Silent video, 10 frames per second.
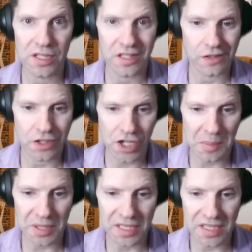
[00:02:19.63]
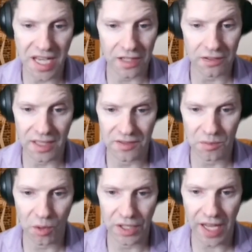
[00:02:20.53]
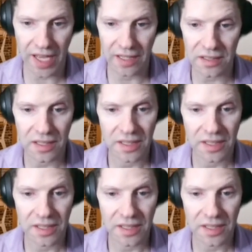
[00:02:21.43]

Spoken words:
a shapely 10 or 11 point hand.